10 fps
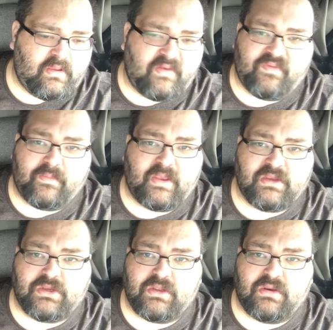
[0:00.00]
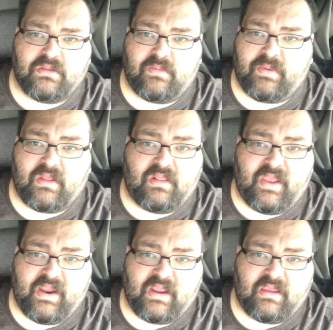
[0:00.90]
information, the bill
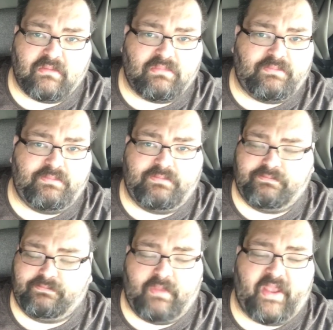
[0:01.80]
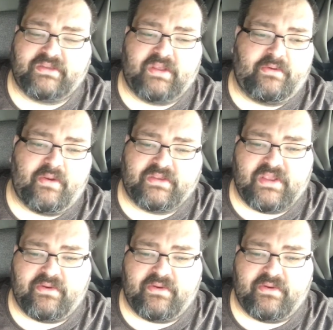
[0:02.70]
lading, etc.,